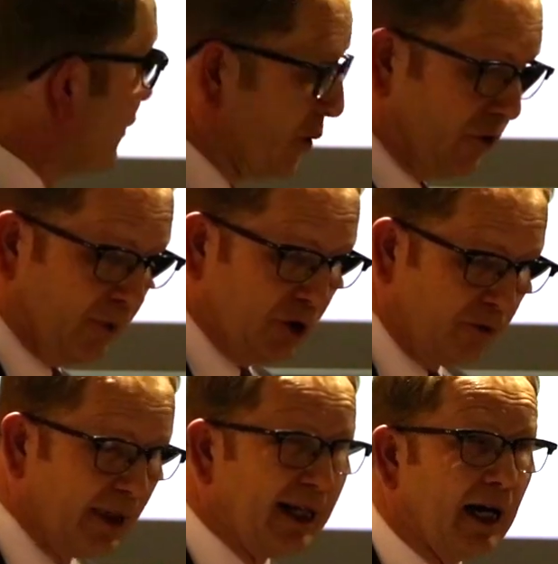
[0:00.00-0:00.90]
So what
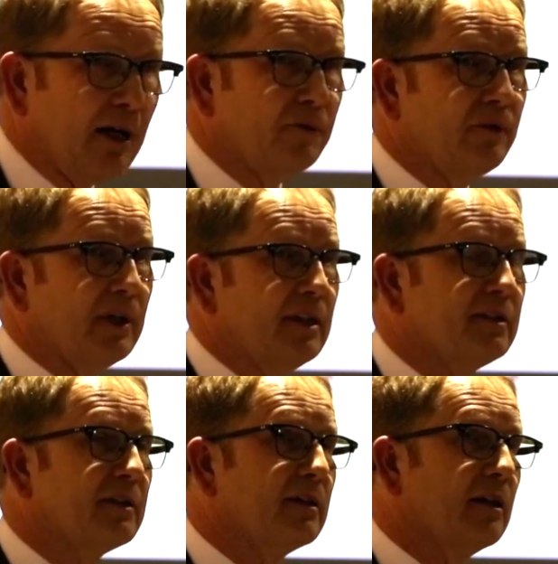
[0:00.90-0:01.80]
you really have
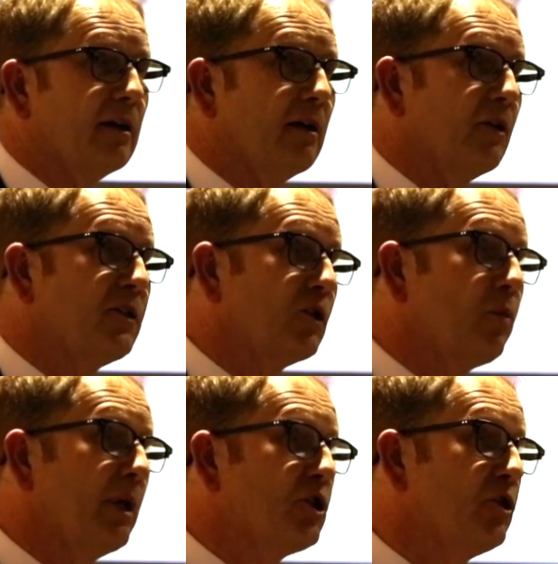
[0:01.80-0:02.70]
is also a
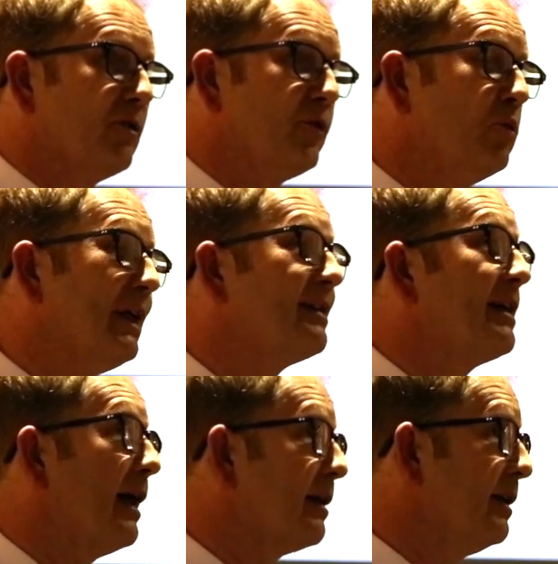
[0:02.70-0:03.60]
question of who
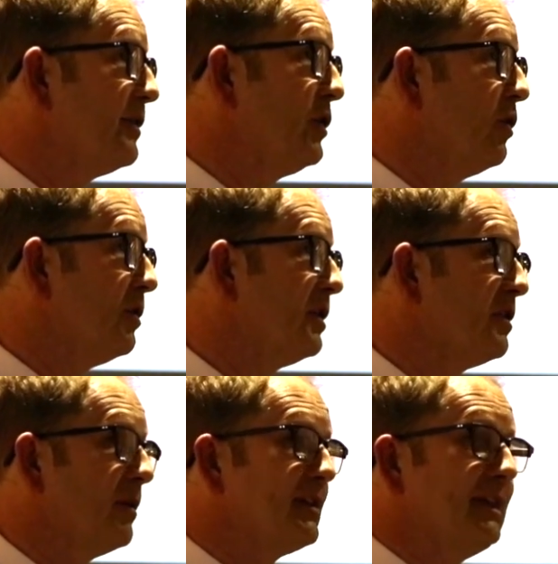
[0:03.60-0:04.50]
exactly is the
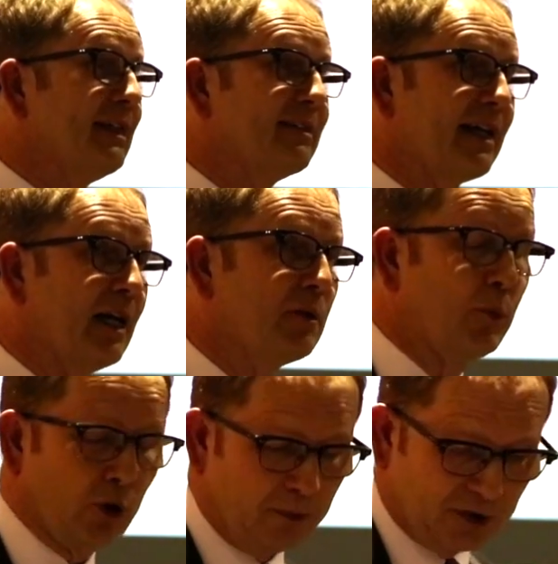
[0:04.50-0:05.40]
audience, what's the
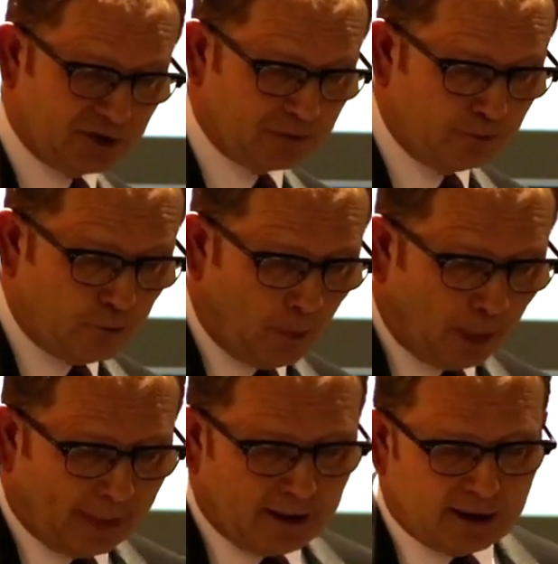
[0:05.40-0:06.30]
exact purpose.
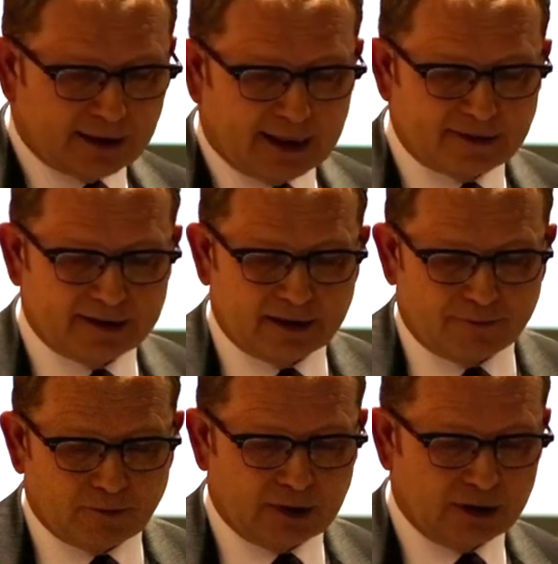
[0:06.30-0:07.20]
And as
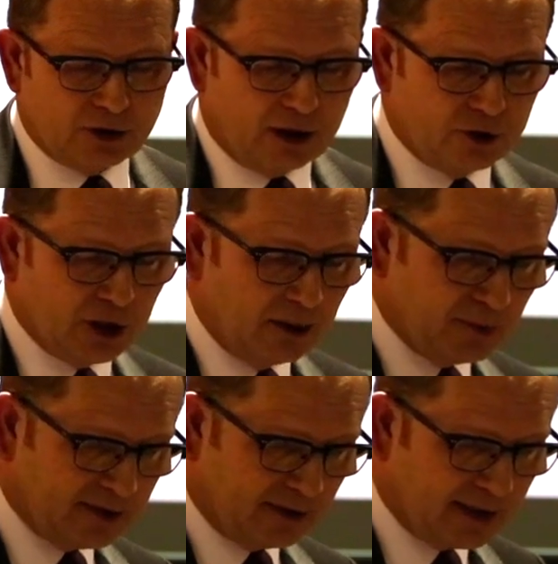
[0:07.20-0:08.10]

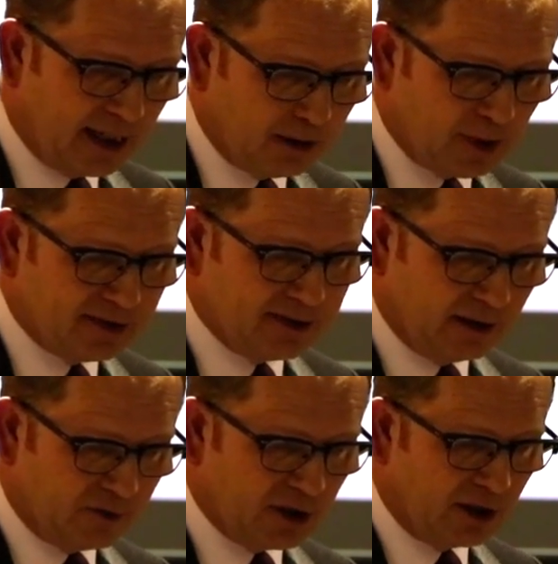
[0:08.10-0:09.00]
James, Dan,
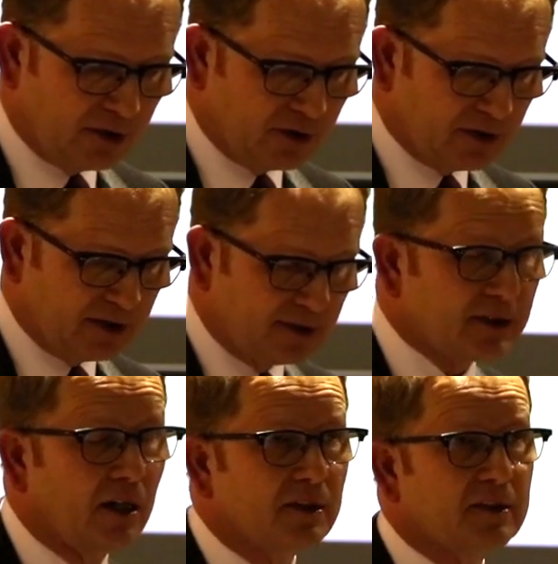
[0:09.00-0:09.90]
myself and others
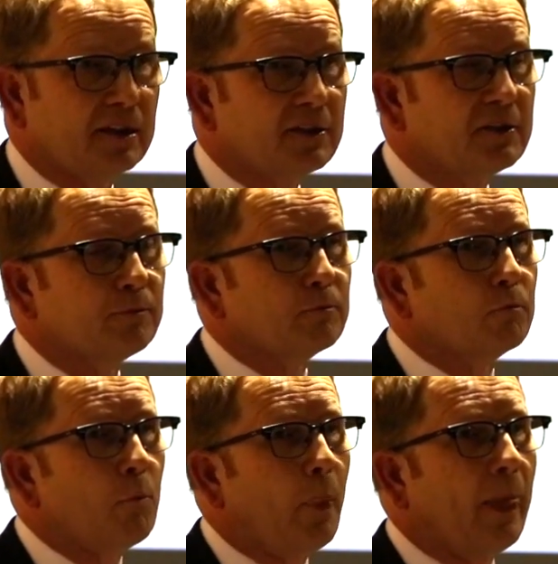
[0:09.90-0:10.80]
discussed this,
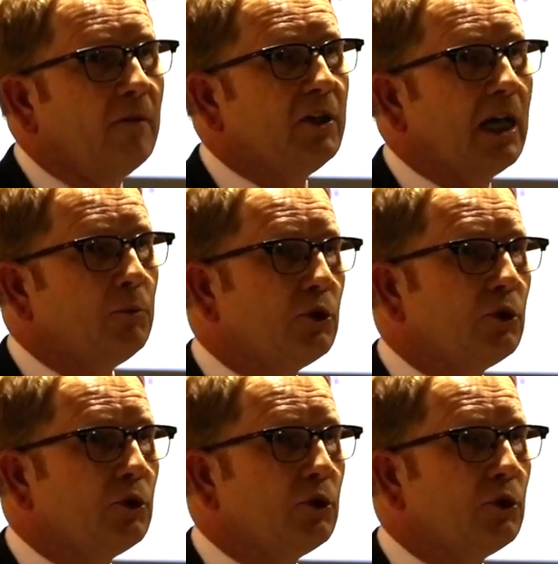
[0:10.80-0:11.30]
we came